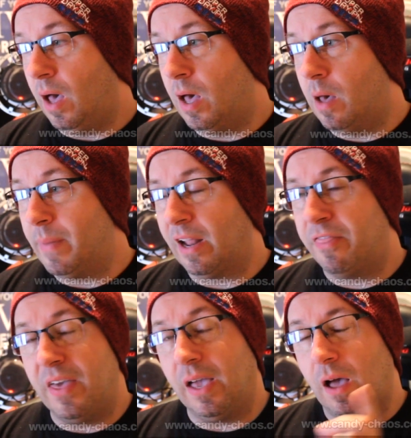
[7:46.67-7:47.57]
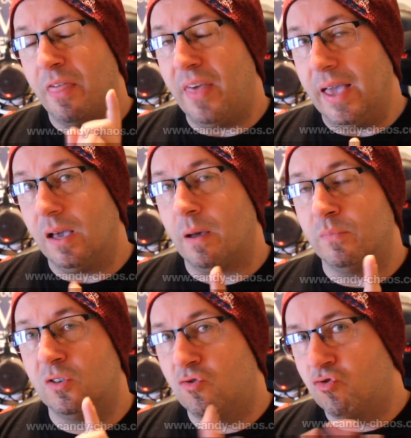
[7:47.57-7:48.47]
um, and I think I think
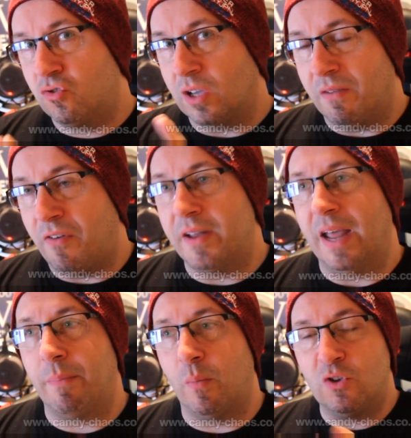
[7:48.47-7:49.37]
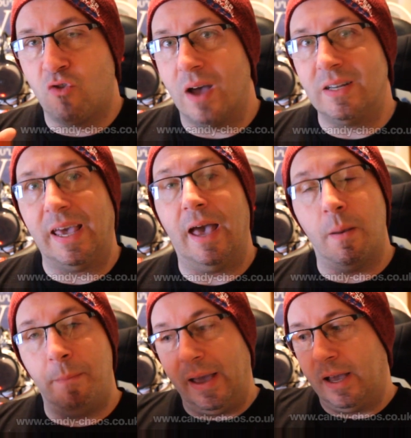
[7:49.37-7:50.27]
I'm going to find out, but we're trying to
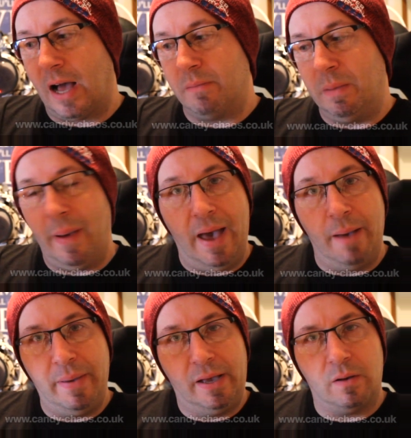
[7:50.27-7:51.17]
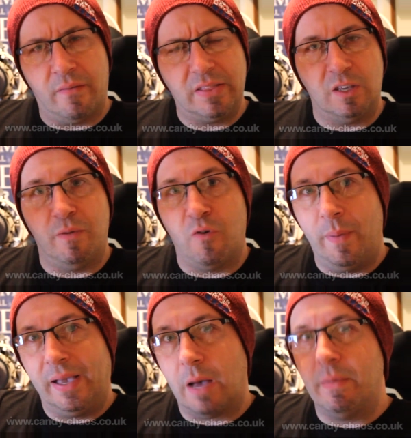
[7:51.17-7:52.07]
get a big gummy bear. Big, I've had these before,
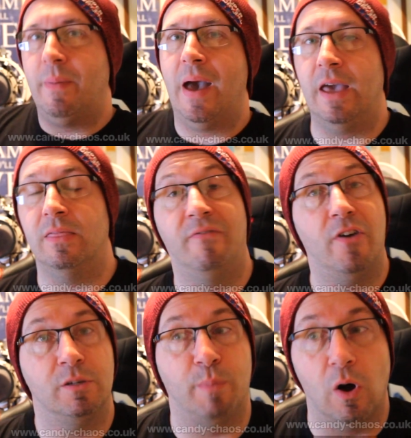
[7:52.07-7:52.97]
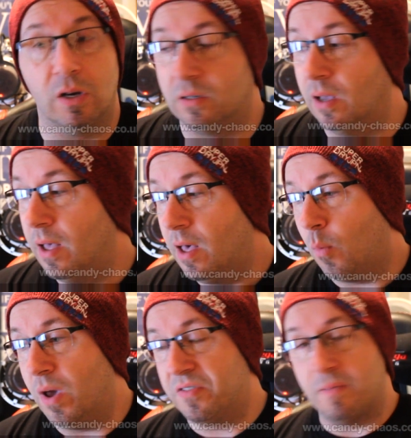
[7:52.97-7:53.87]
big gummy bear in the first box
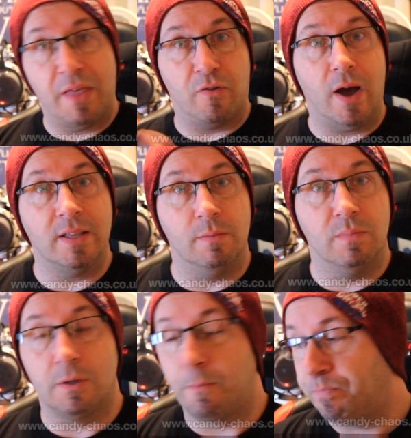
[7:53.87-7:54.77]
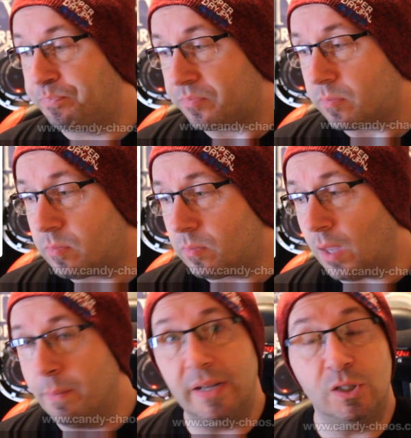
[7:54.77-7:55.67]
with some other items.
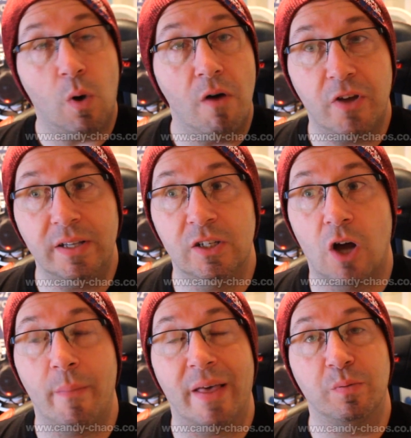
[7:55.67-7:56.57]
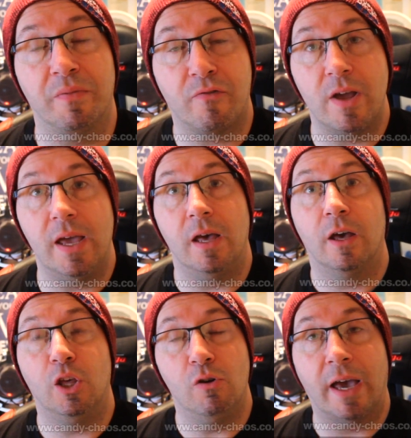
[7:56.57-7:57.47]
But it's 12 99 that's with free
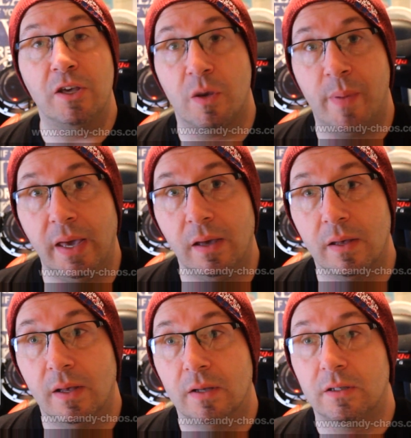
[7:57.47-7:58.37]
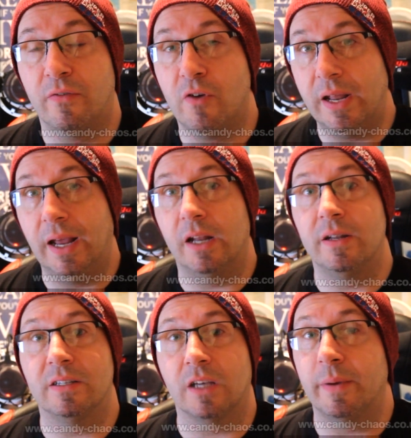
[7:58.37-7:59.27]
UK shipping. So if you're in
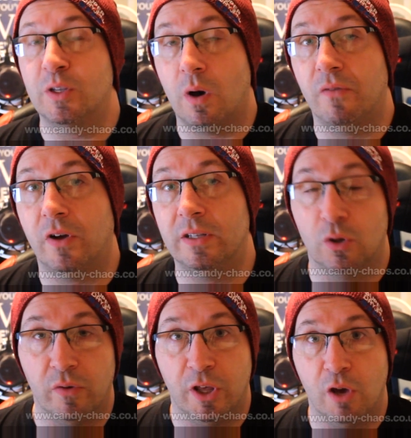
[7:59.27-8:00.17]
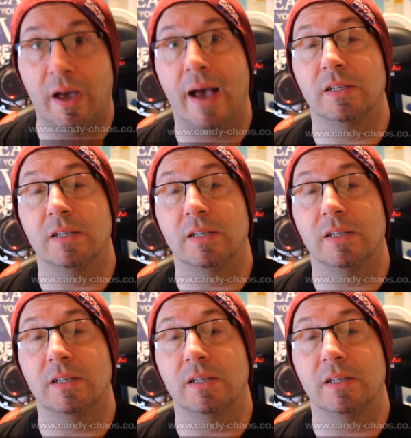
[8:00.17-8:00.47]
England, it's going to be 12 or in the UK,